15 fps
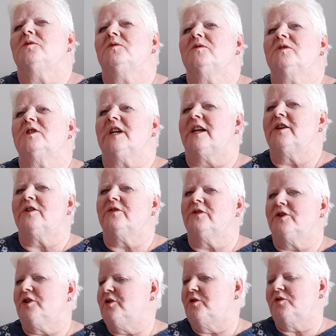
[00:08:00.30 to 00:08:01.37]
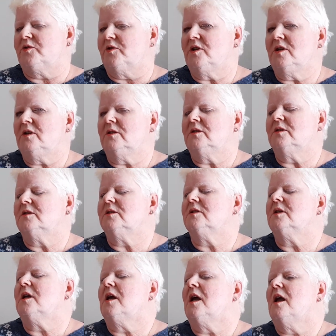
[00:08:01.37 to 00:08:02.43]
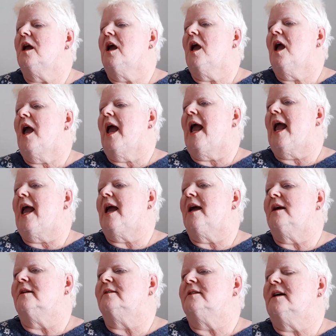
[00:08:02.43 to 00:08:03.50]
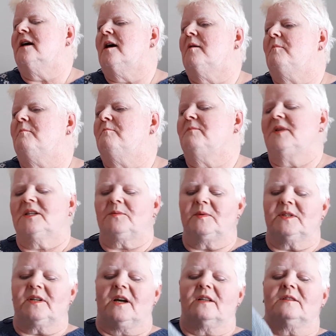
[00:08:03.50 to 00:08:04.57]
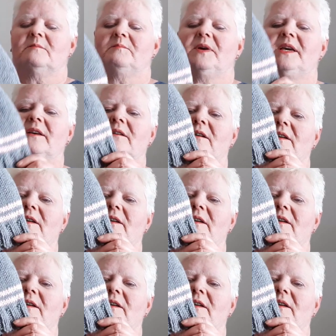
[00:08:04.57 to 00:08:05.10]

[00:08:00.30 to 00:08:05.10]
gender neutral and um, this one's got some pink on it,